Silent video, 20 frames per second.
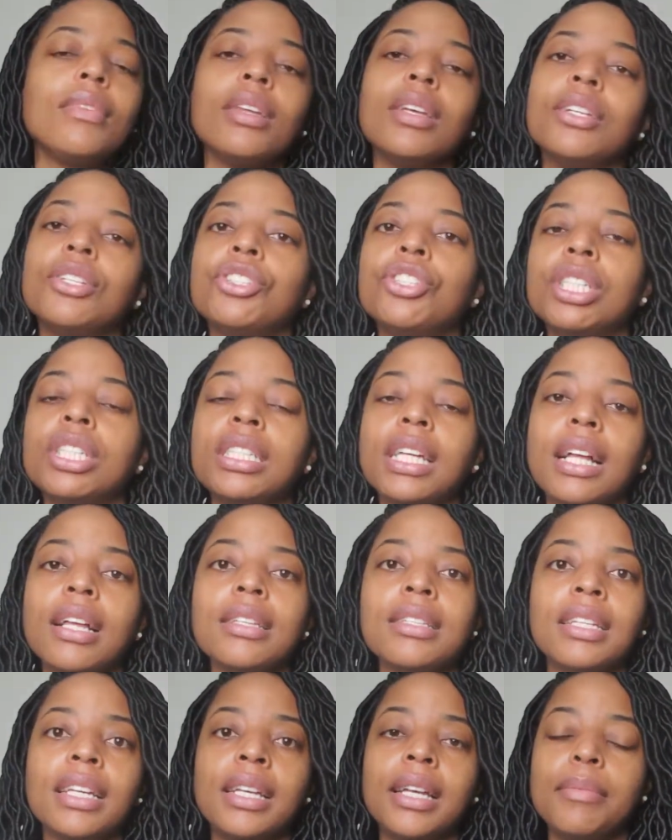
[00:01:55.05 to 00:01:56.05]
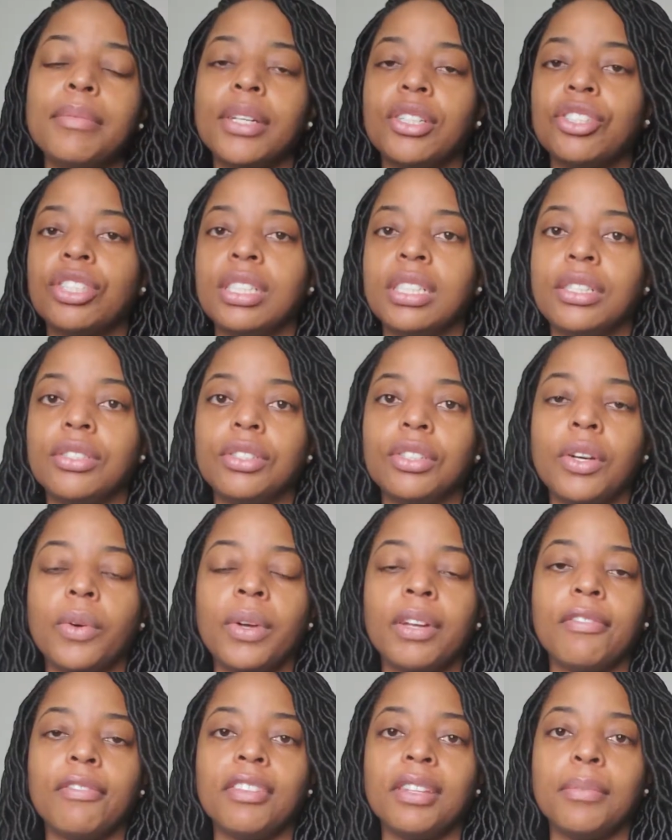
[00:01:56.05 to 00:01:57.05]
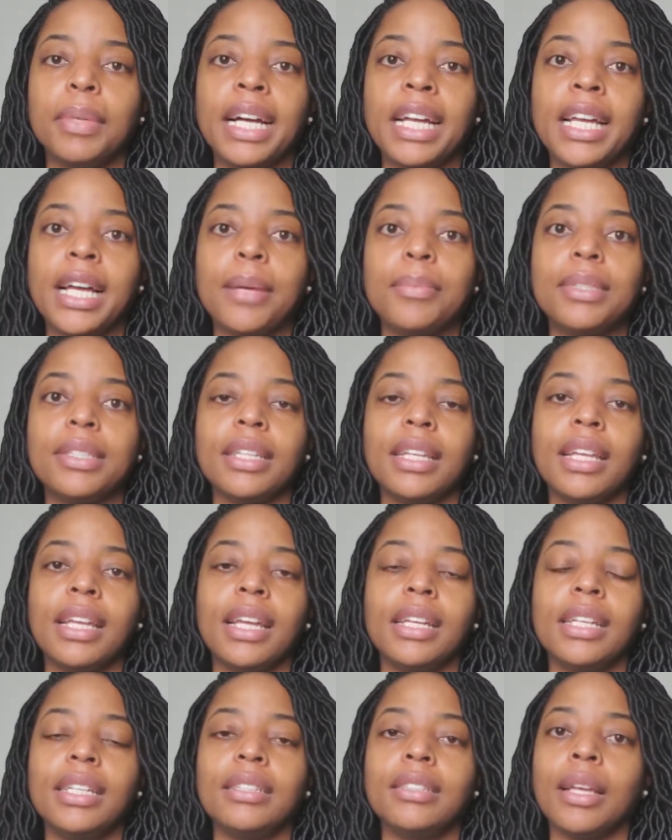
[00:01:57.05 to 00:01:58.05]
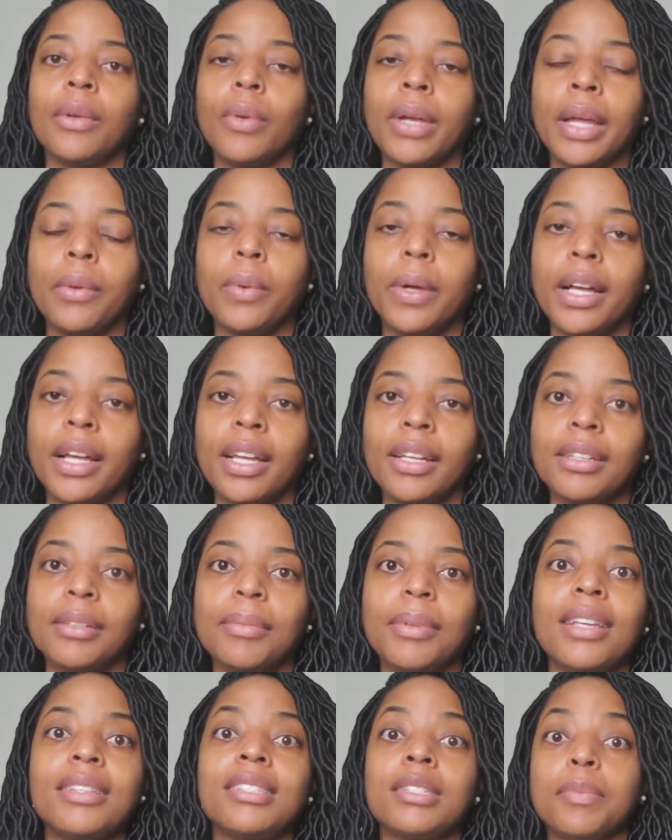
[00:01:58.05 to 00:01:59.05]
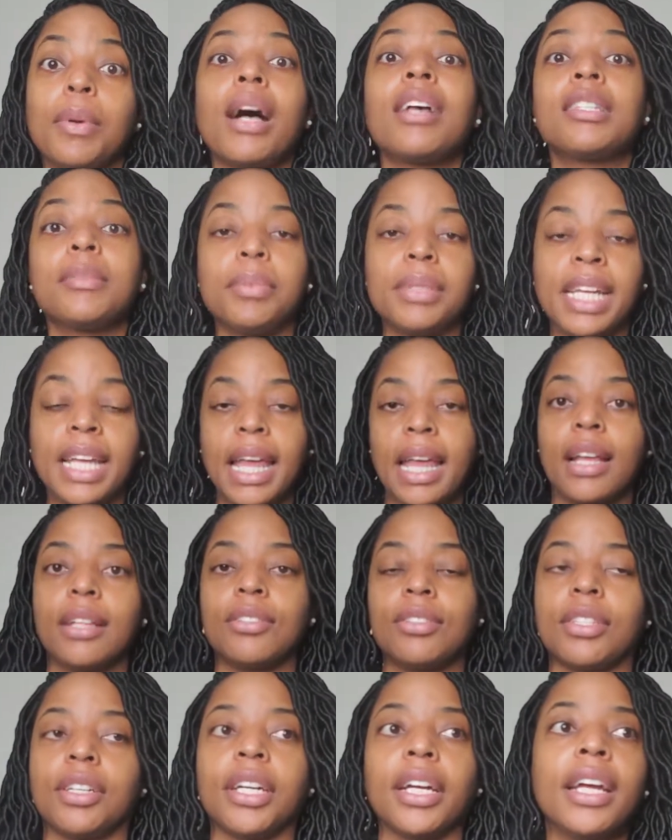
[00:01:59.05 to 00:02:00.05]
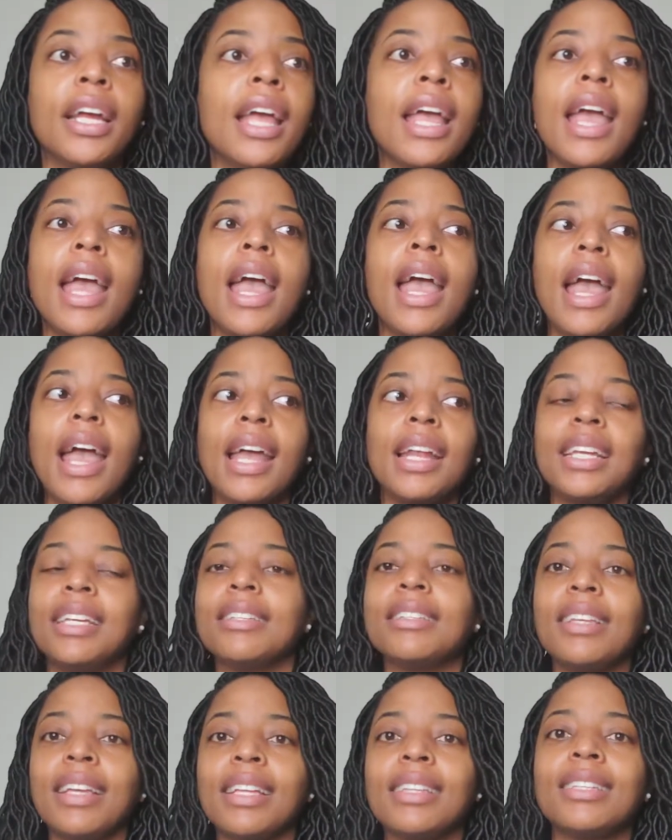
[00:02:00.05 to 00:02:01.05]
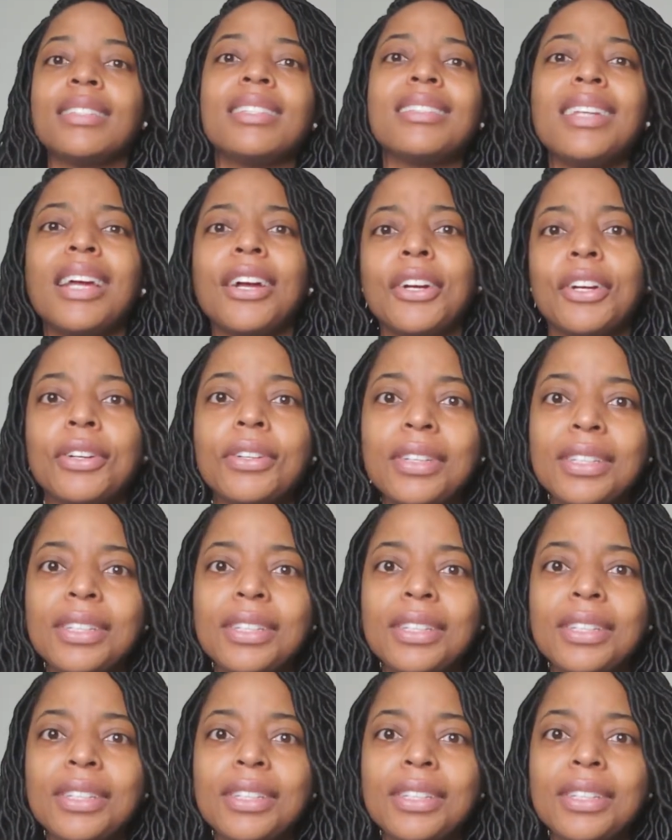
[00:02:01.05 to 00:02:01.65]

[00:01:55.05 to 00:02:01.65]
she tells him that she needs to go in for the biopsy. And he's like, wait, what? Because it's possibly cancer. And he's like, this is not girl